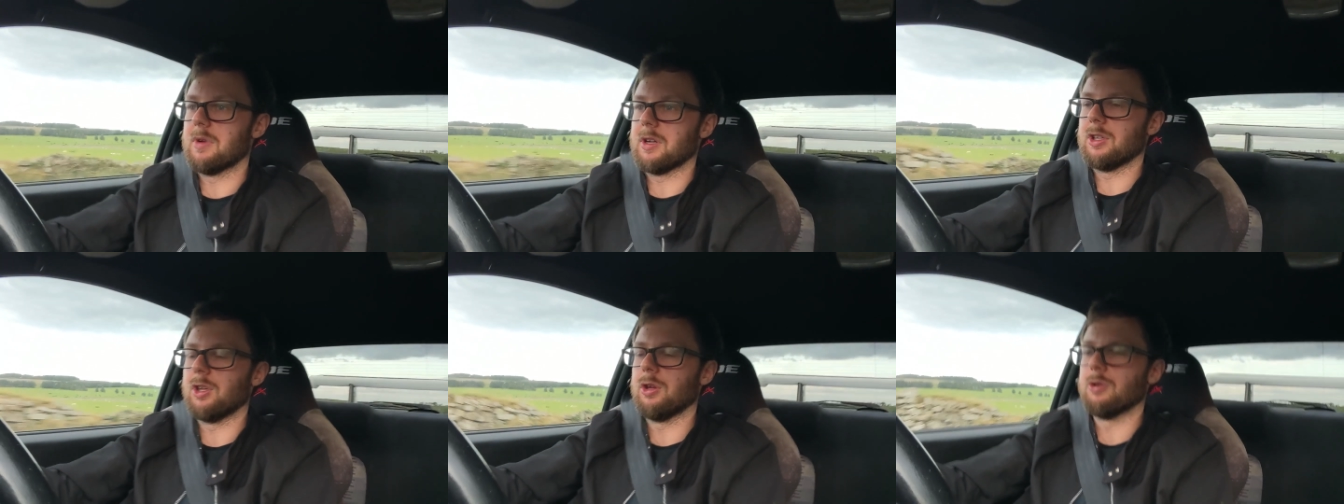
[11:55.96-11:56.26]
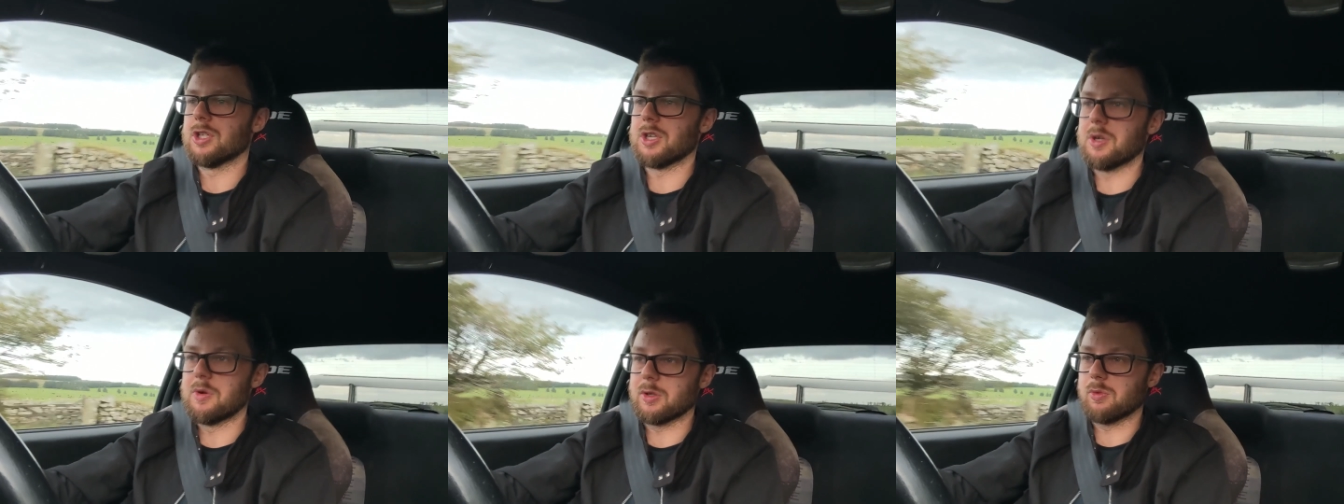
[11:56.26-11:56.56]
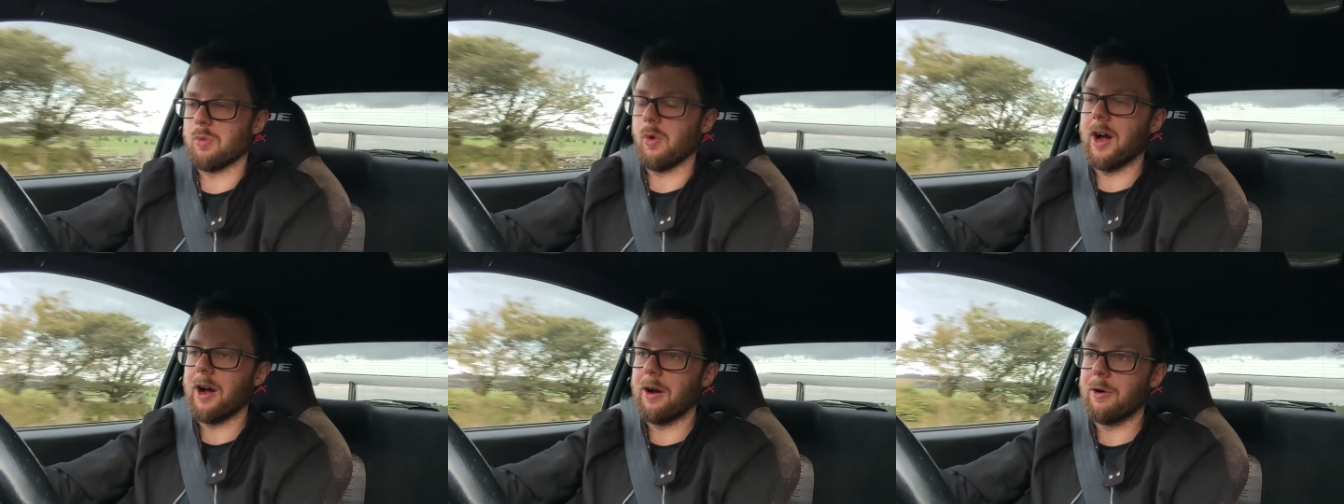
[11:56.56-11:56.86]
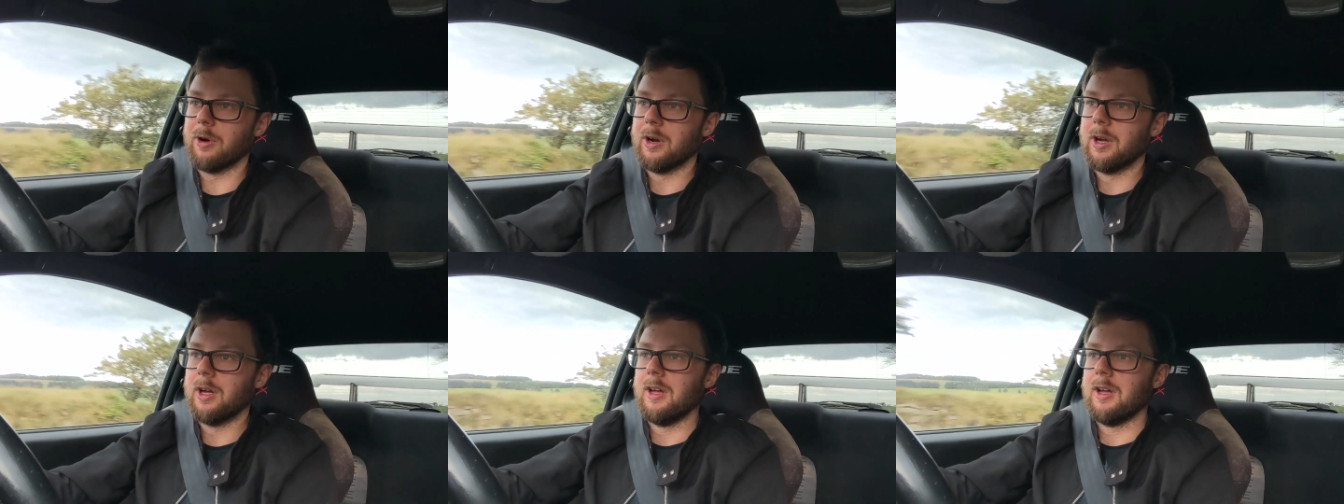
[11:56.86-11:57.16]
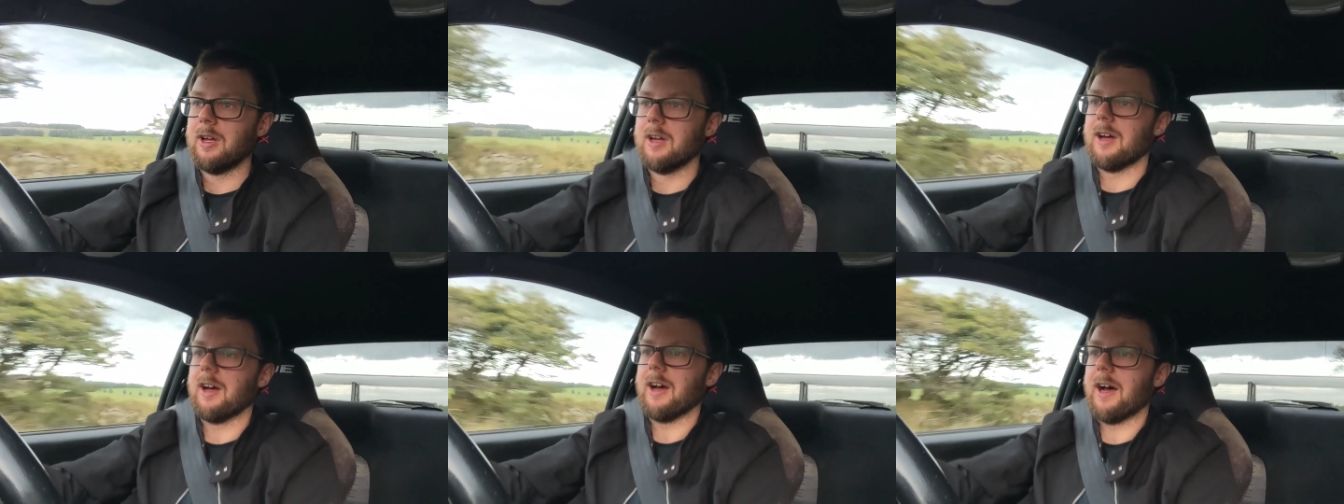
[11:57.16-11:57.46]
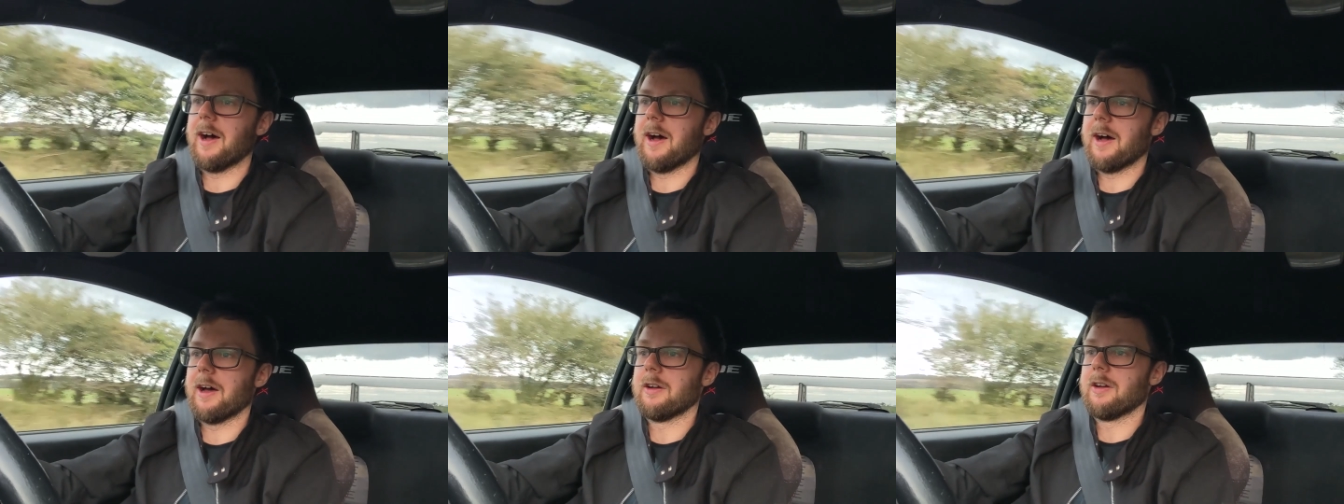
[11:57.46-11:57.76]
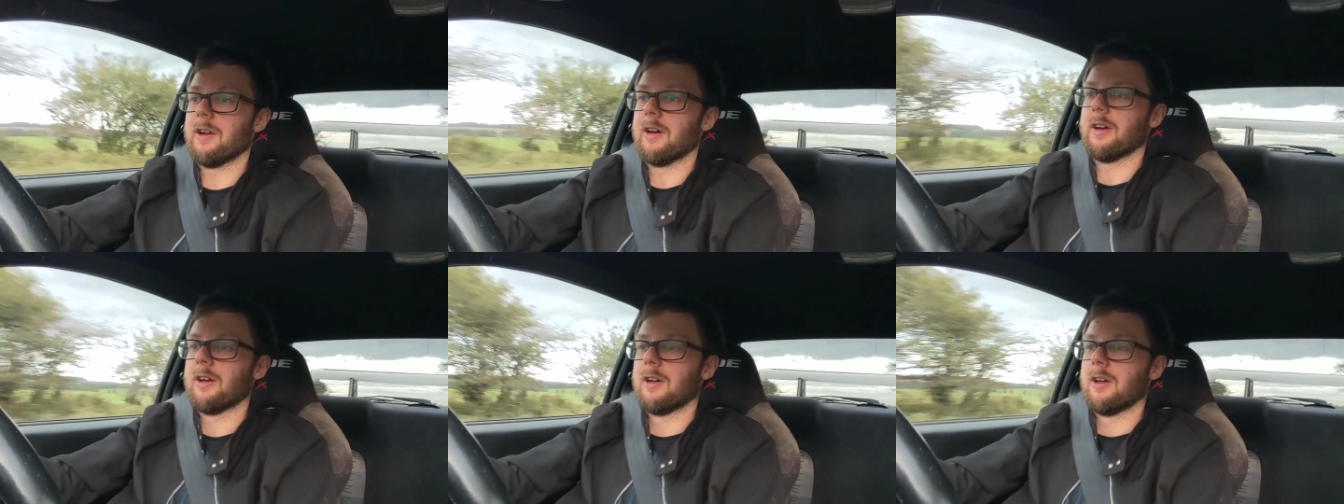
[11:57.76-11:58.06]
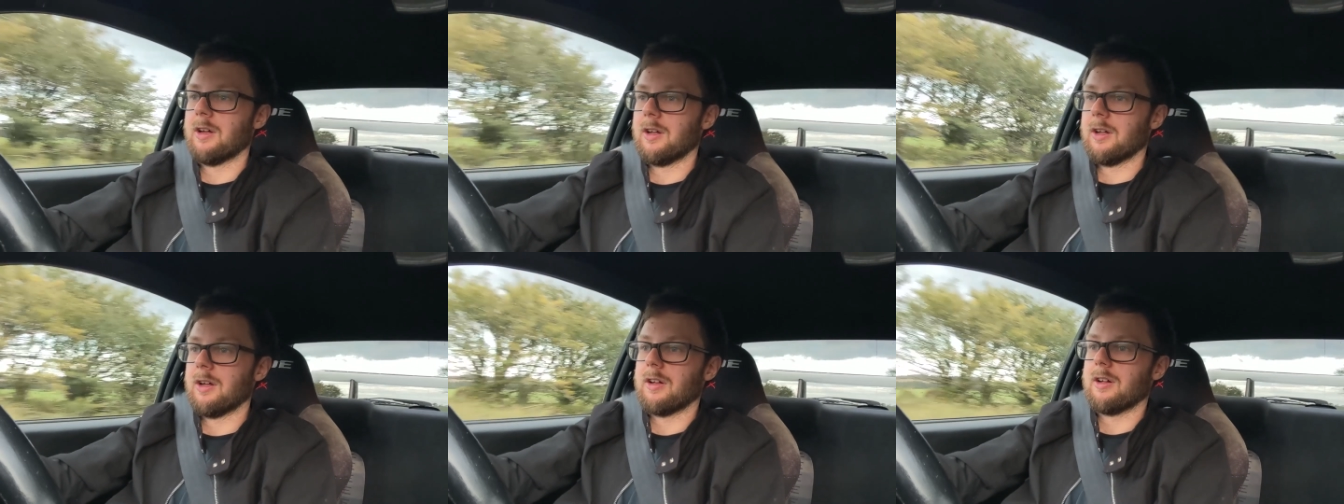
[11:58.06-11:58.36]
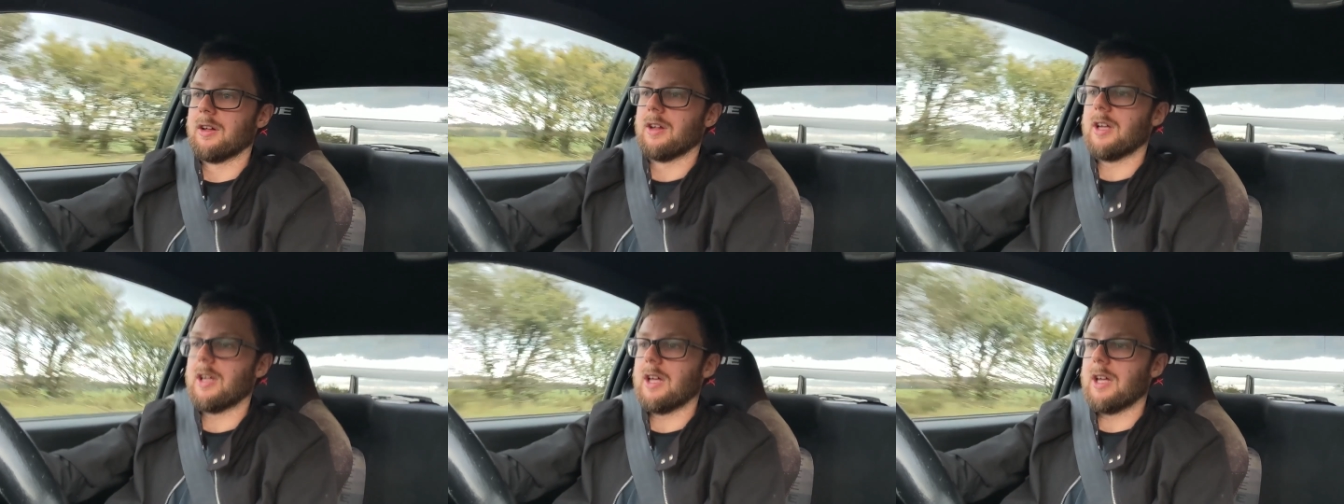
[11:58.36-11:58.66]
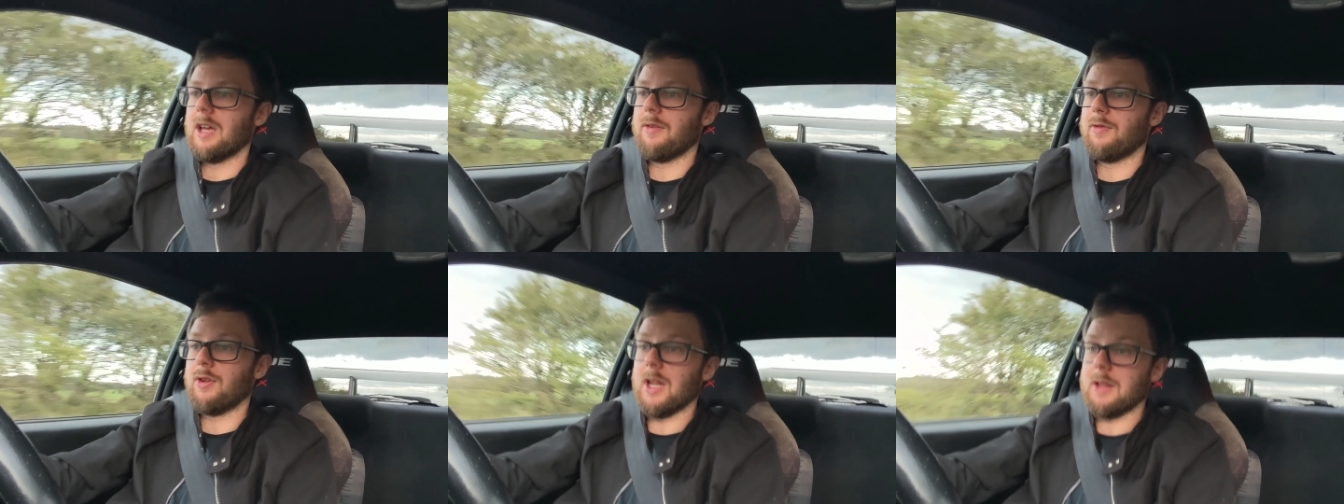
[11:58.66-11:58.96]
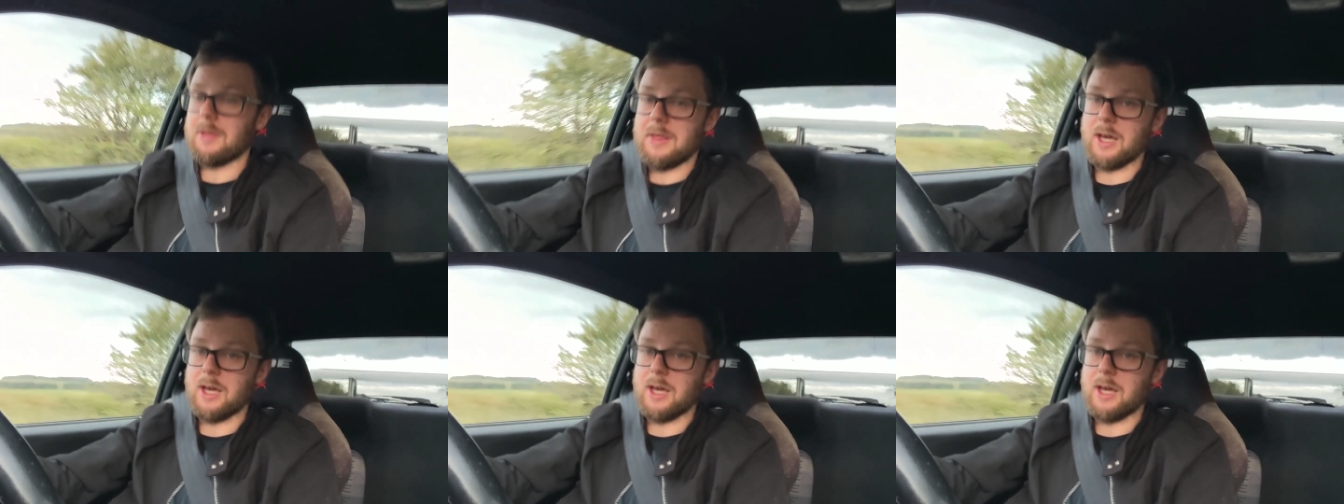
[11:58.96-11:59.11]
you do as well. And if you did,